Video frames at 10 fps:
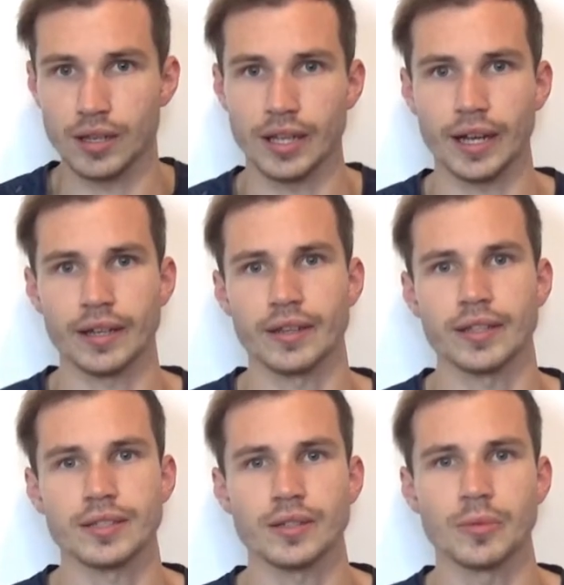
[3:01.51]
like
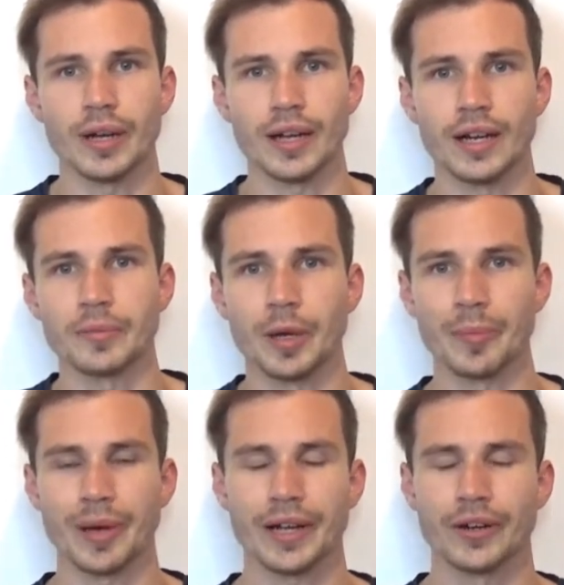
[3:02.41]
this. Oh my god, my
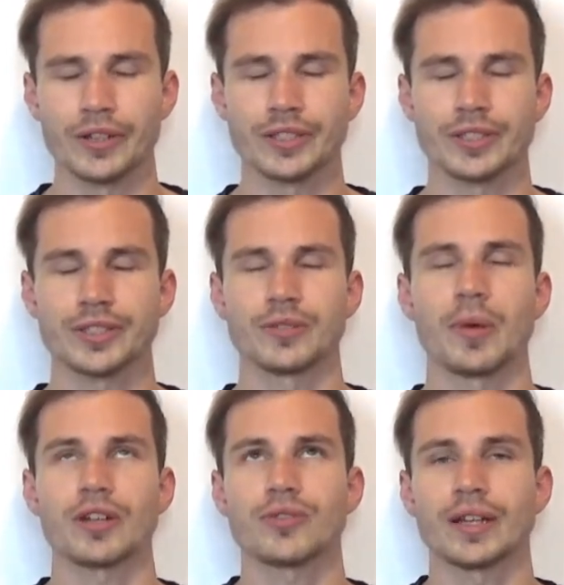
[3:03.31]
back hurts so
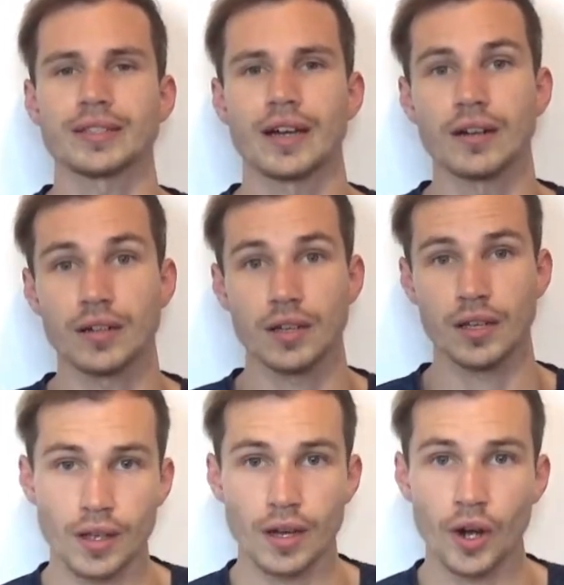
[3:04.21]
much right now.
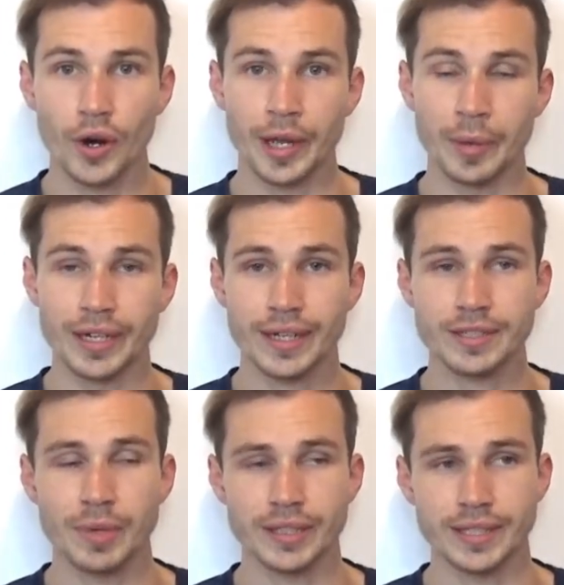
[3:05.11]
Okay, my
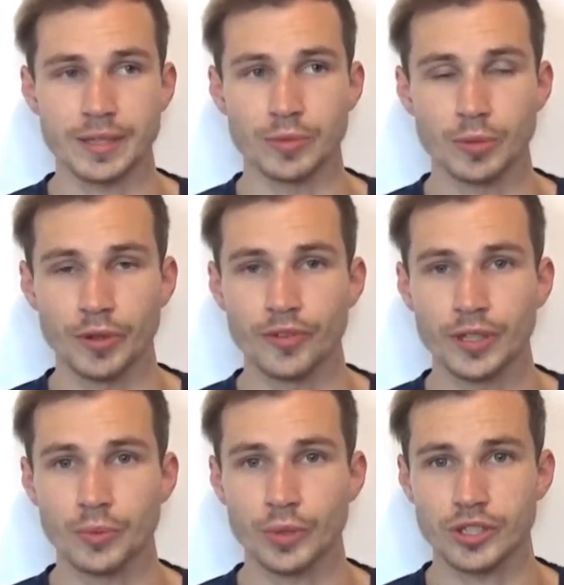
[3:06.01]
next mount is a
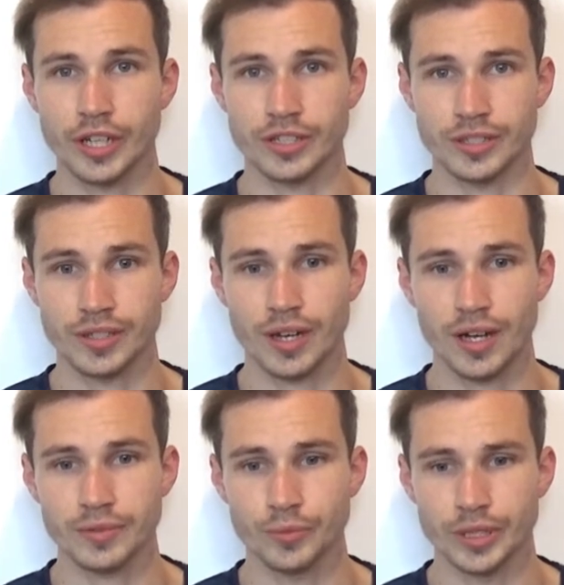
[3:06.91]
bulbophyllum, which I just
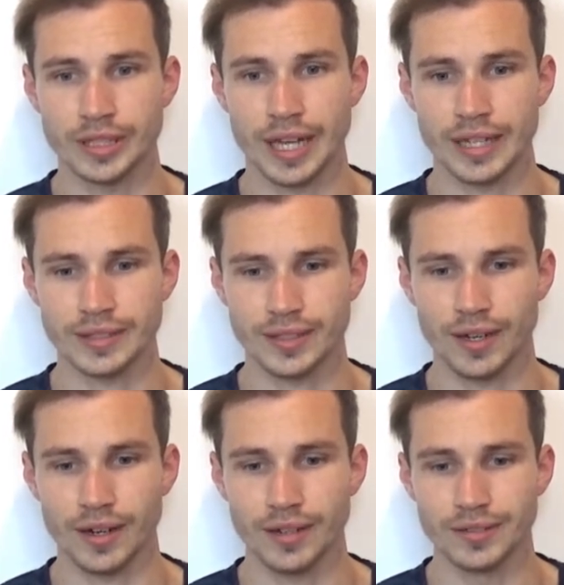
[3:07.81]
got with that
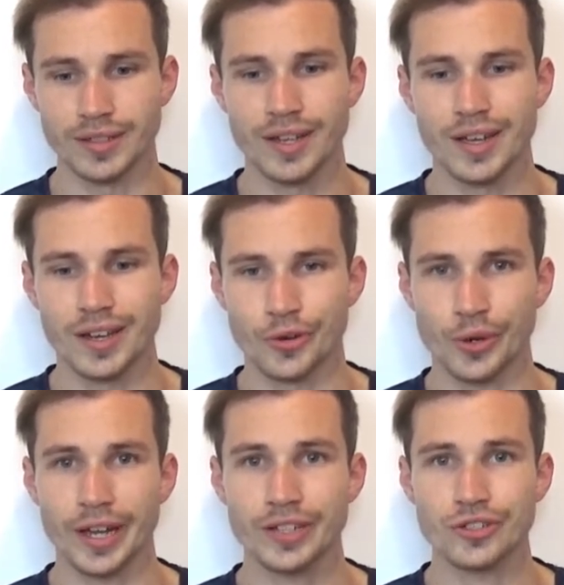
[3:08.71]

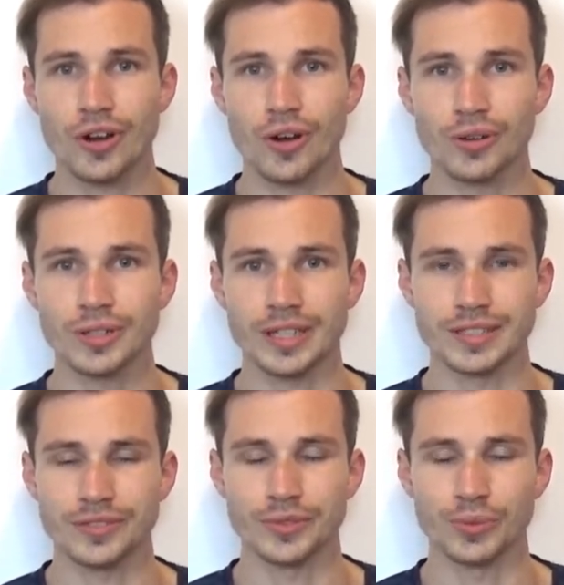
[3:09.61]
rage hole,
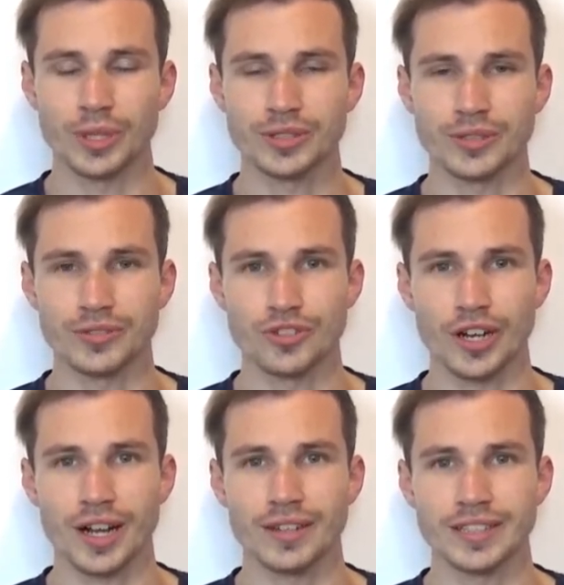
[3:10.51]
and if you want to
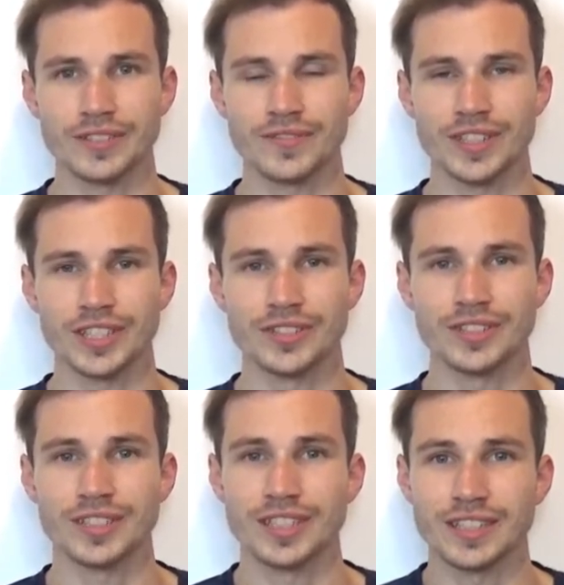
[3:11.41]
check out that video,
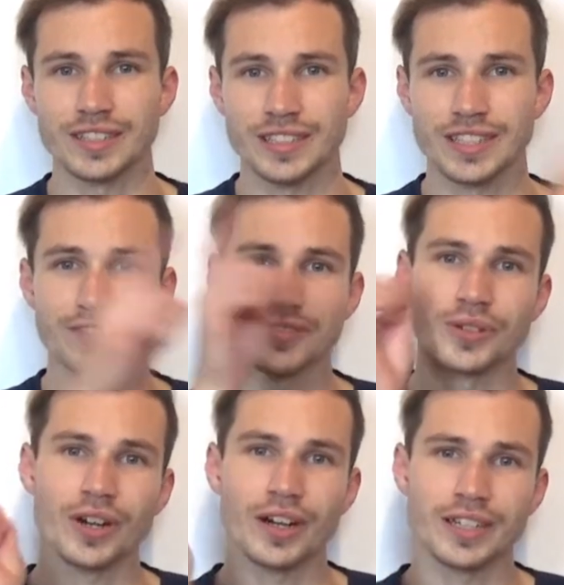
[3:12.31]
click on the info
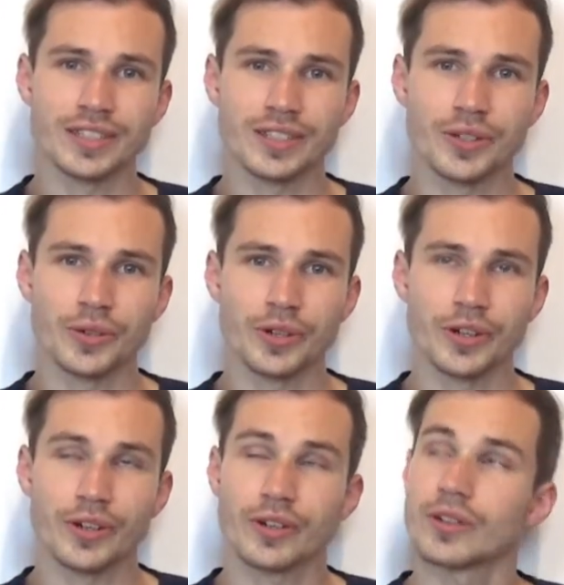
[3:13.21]
card in the
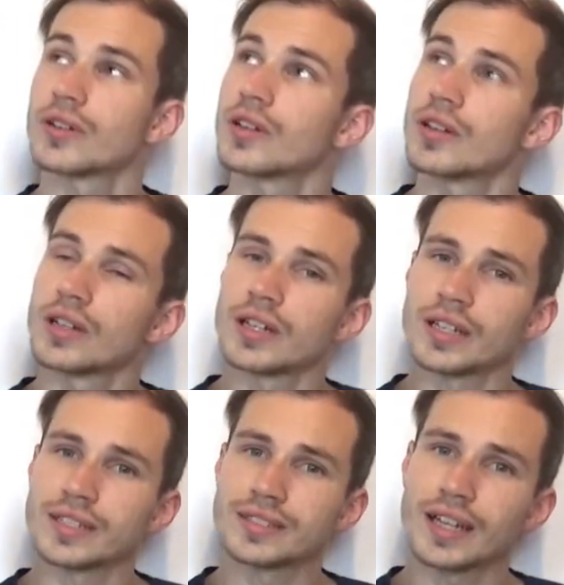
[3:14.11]
corner.
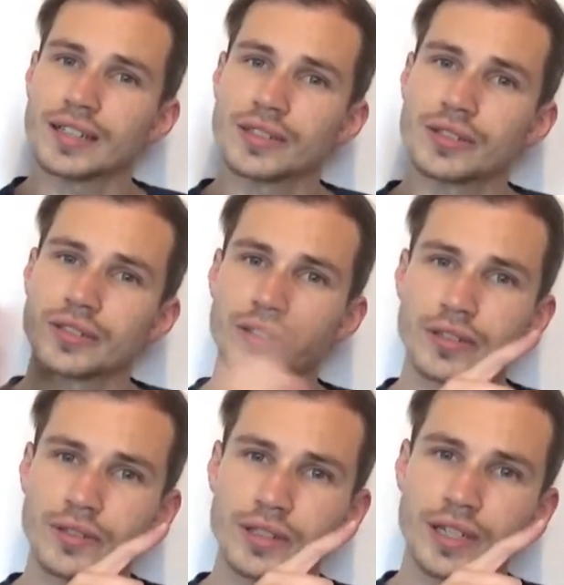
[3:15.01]
Is that corner
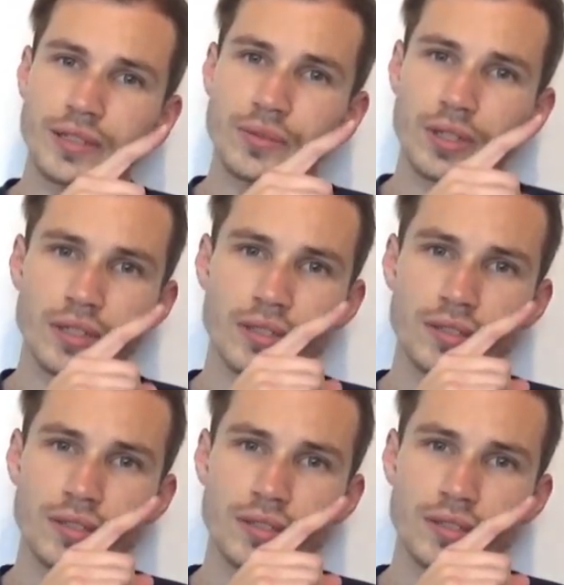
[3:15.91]
or that one?